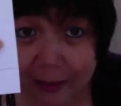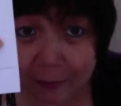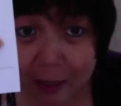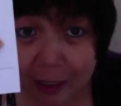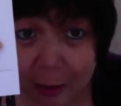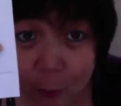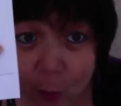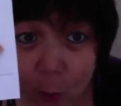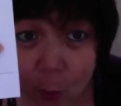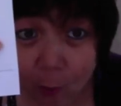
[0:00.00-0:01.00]
and made into a
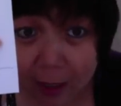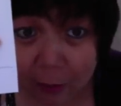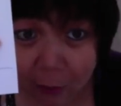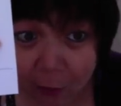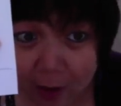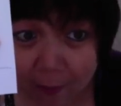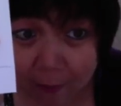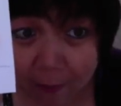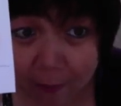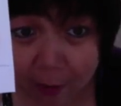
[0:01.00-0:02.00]
chromatogram.
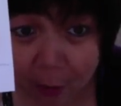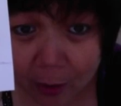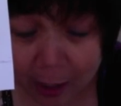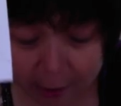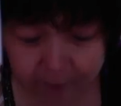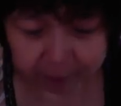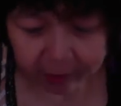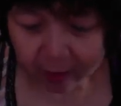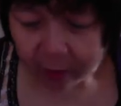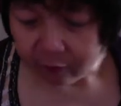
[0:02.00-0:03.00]
Okay?
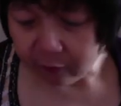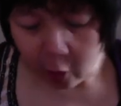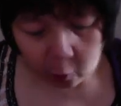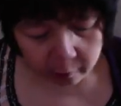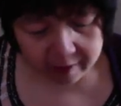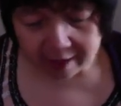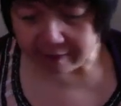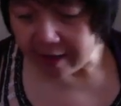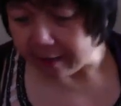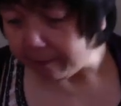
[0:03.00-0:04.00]
So, that's
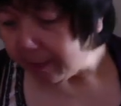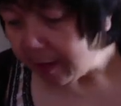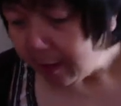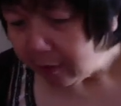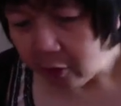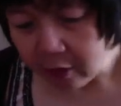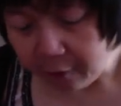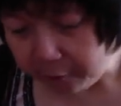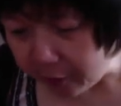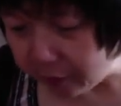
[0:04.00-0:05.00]
it. So, the
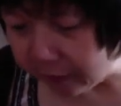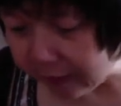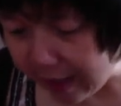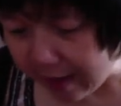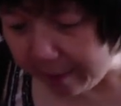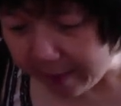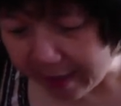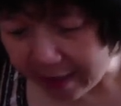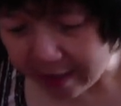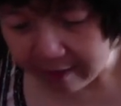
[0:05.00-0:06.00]
first step
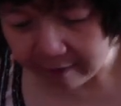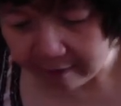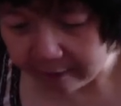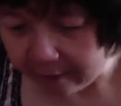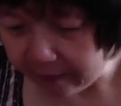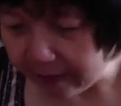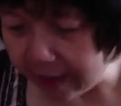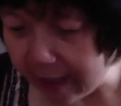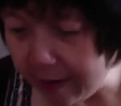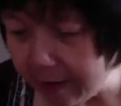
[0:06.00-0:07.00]
is,
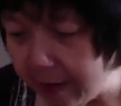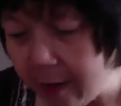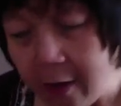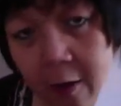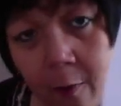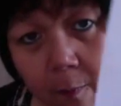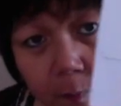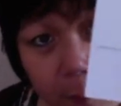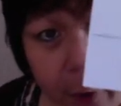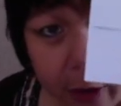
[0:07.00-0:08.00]
okay,
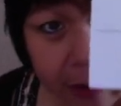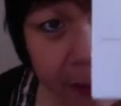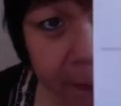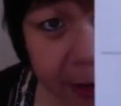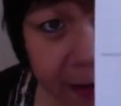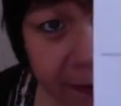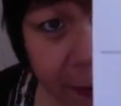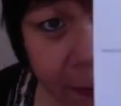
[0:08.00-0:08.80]
put a pencil